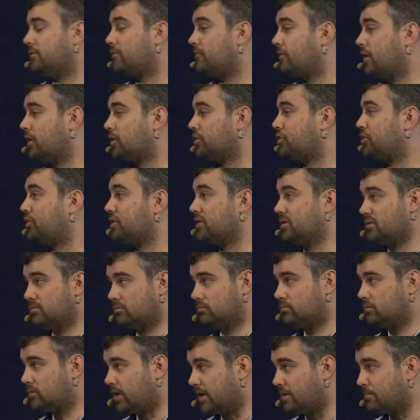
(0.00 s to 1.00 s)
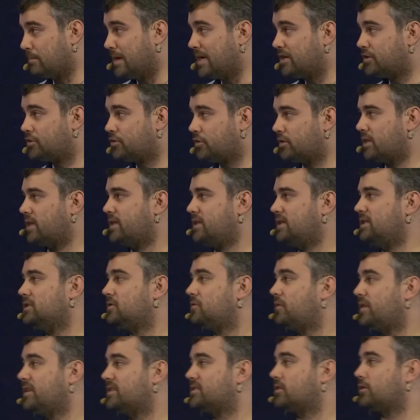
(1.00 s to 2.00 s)
function. Like, make sure that these
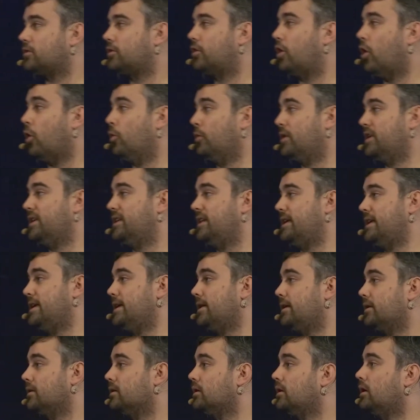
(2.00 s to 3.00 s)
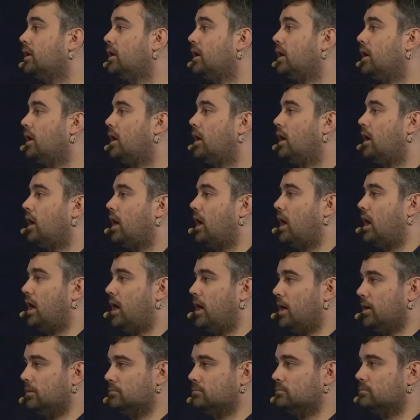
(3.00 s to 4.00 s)
things are coded in.
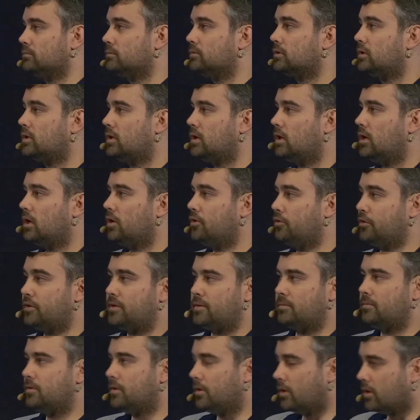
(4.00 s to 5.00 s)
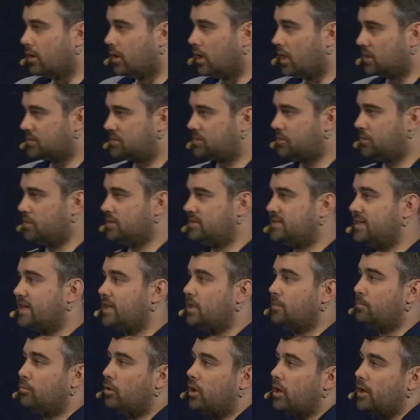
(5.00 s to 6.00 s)
Also, the
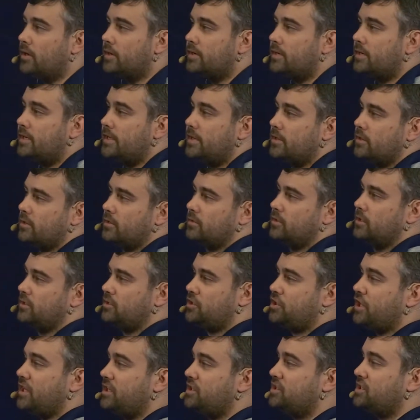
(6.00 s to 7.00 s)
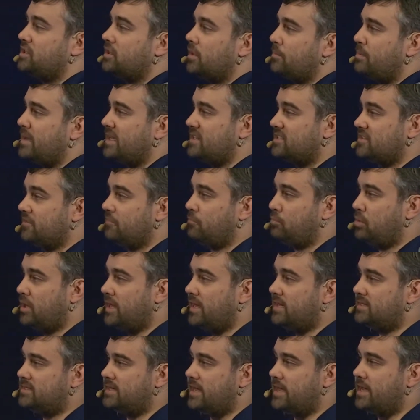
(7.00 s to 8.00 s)
second part here, the changing the pace of
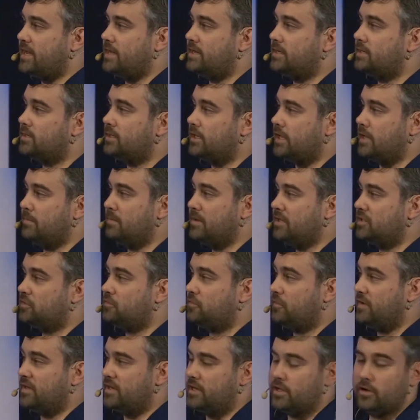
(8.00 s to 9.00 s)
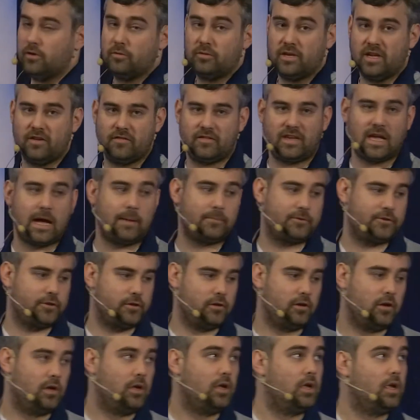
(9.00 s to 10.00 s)
play to aid image, video, GIF
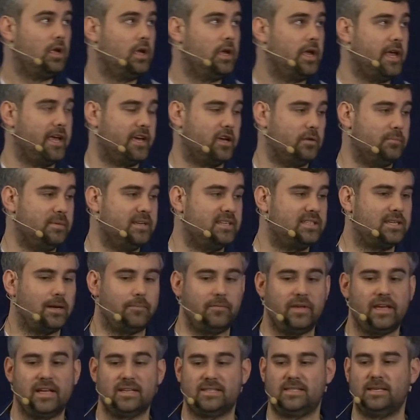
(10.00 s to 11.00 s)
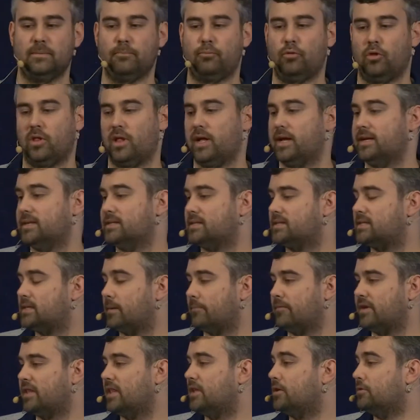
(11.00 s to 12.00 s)
capture. It could be something as simple as
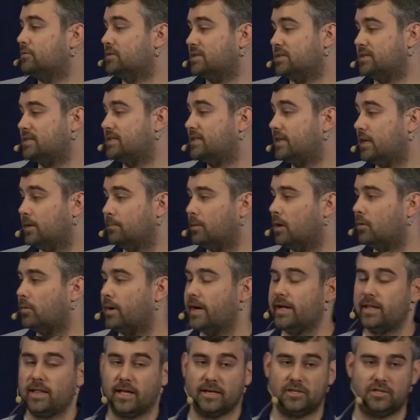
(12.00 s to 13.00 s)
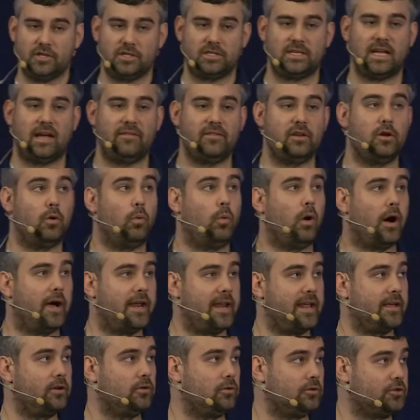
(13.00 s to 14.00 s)
something they use in cinema, right? Like just having a
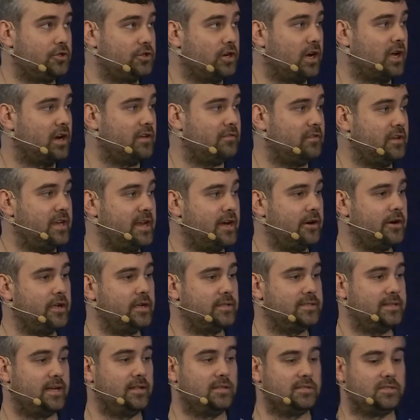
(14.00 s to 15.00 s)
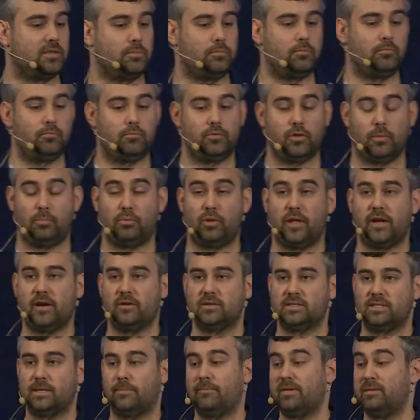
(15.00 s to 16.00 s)
wide-angle shot of an area tells the player
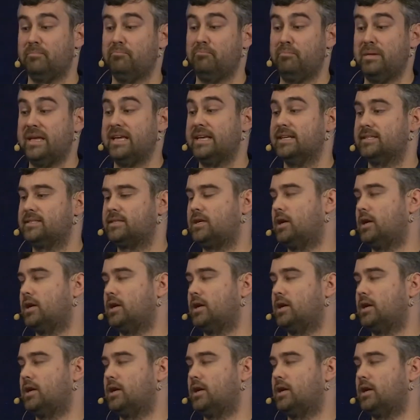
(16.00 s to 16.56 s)
something big is